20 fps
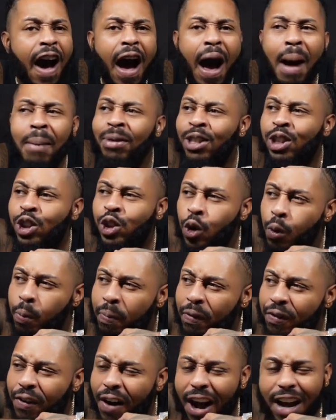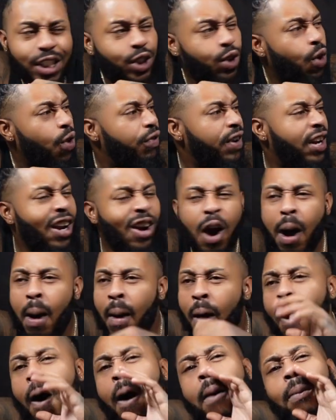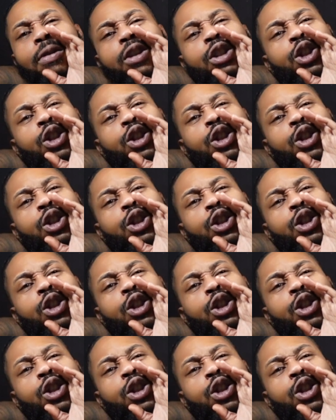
I'm the supervisor over here, or I'm